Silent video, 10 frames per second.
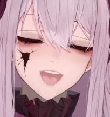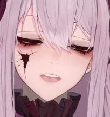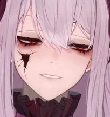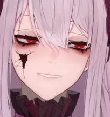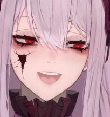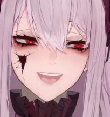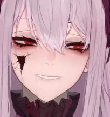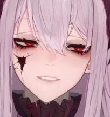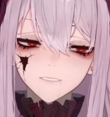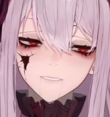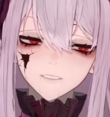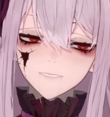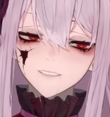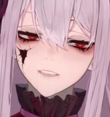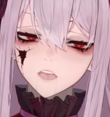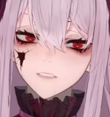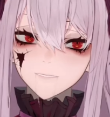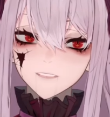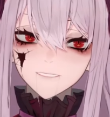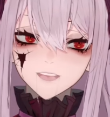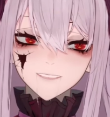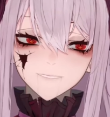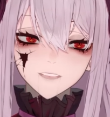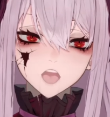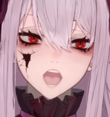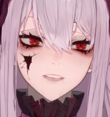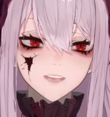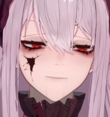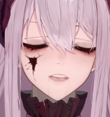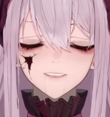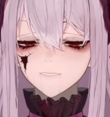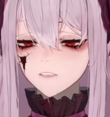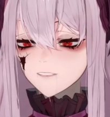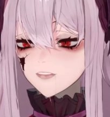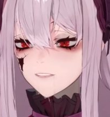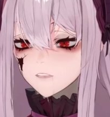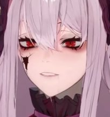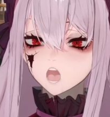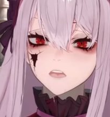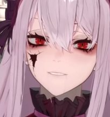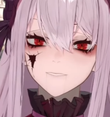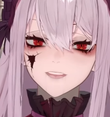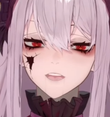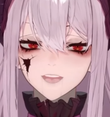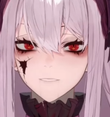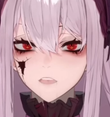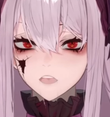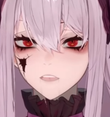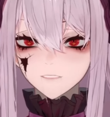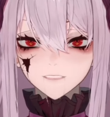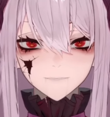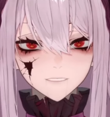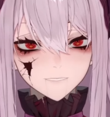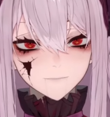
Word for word: exactly what you're thinking, bro. It's not exactly hard to fucking figure out what Tova the tomato farmer thinks.